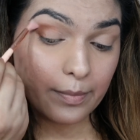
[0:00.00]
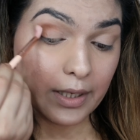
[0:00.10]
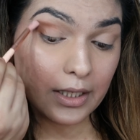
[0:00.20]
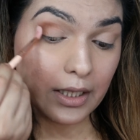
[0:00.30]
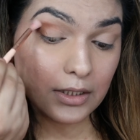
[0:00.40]
to
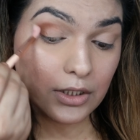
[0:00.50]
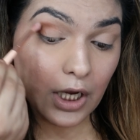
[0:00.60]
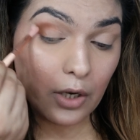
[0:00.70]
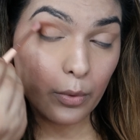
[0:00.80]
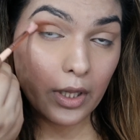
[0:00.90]
blend this
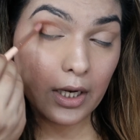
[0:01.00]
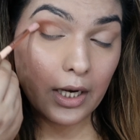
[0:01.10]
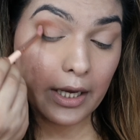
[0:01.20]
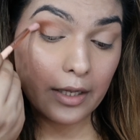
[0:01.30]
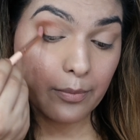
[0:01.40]
shade with a
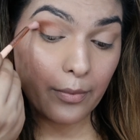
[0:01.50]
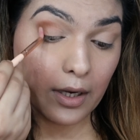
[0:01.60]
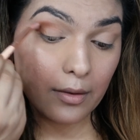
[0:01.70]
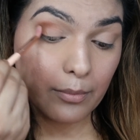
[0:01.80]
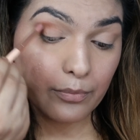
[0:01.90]
clear
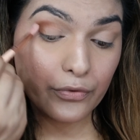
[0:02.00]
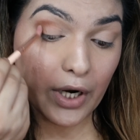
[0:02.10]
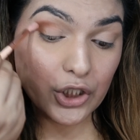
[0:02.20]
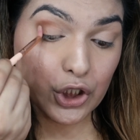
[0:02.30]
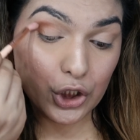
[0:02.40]

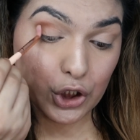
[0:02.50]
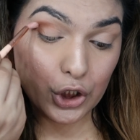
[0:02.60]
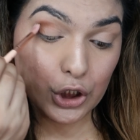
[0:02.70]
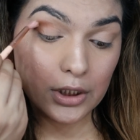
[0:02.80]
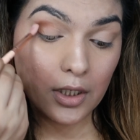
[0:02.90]
brush,